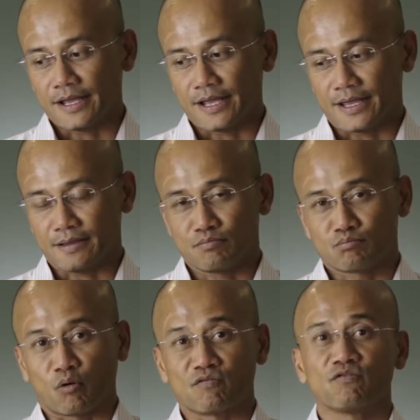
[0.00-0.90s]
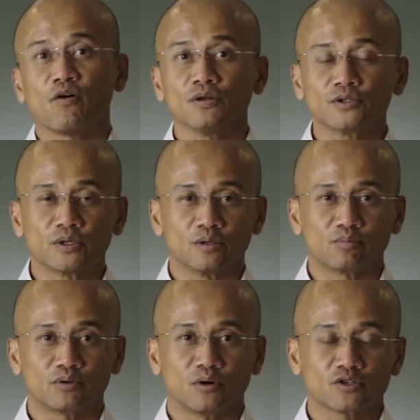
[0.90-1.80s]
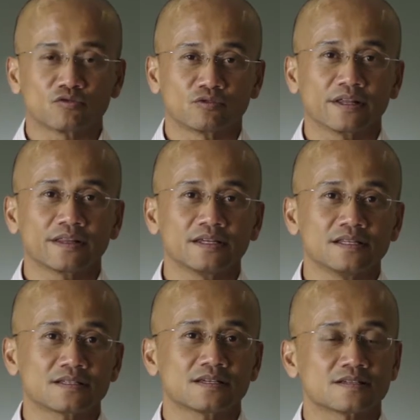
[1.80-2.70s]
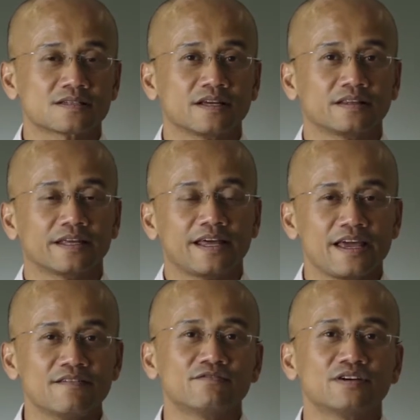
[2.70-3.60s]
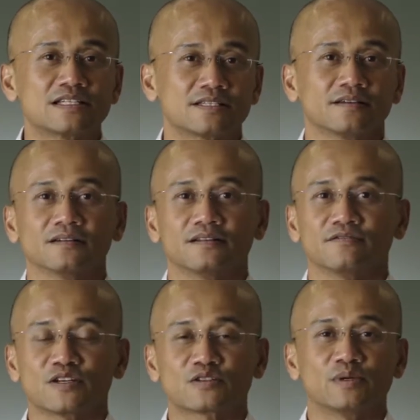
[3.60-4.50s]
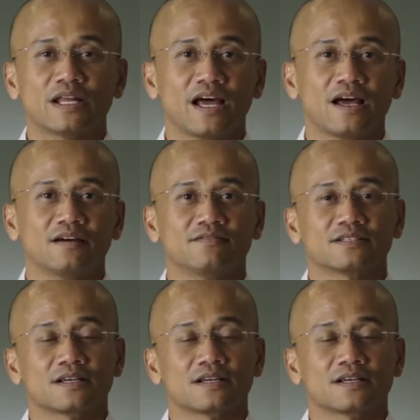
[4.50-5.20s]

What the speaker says: a portfolio approach rather than insisting that every single investment have